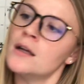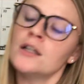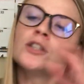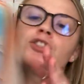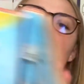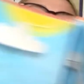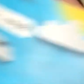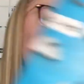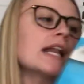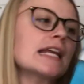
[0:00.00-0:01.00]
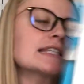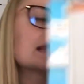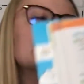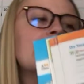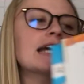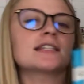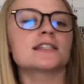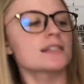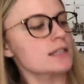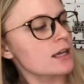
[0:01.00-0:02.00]
So what is
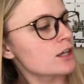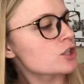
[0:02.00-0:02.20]
less?